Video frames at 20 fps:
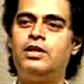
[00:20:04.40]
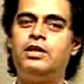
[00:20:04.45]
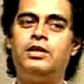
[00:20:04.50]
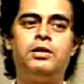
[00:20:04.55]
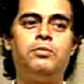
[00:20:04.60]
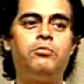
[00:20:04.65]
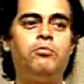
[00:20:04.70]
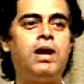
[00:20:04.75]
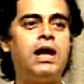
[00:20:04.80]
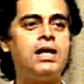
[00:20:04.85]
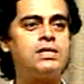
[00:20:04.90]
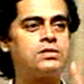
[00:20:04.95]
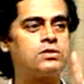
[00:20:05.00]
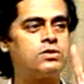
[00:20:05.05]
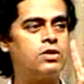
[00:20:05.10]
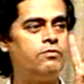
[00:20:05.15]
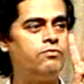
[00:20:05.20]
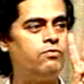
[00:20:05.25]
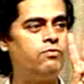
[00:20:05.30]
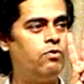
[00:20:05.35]
The masks
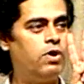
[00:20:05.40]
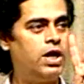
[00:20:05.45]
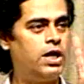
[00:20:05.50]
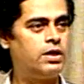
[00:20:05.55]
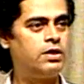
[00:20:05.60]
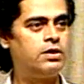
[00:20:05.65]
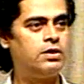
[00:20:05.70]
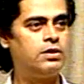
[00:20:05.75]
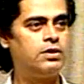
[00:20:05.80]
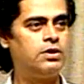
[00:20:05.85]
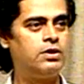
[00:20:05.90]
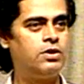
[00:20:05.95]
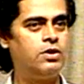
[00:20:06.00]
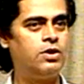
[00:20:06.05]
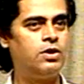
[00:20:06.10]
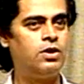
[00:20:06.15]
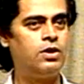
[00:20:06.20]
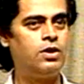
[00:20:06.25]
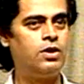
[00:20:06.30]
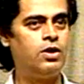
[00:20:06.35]
of what?
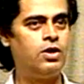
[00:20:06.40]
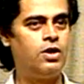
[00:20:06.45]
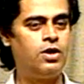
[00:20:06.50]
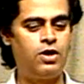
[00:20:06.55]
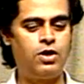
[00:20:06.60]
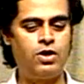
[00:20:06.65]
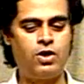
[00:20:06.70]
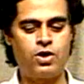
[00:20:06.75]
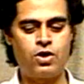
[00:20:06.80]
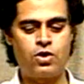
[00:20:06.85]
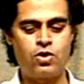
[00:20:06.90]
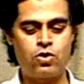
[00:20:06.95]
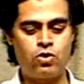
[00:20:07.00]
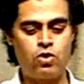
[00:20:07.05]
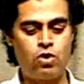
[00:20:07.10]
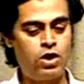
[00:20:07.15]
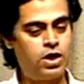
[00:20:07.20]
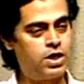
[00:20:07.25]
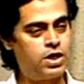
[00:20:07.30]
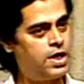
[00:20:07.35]

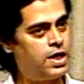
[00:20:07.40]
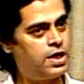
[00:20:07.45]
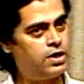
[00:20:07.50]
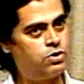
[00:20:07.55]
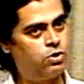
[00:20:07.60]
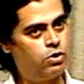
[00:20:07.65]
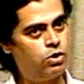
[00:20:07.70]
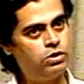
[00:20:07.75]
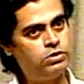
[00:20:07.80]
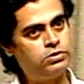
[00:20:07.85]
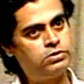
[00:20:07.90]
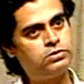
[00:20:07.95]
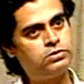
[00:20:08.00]
Contact holes,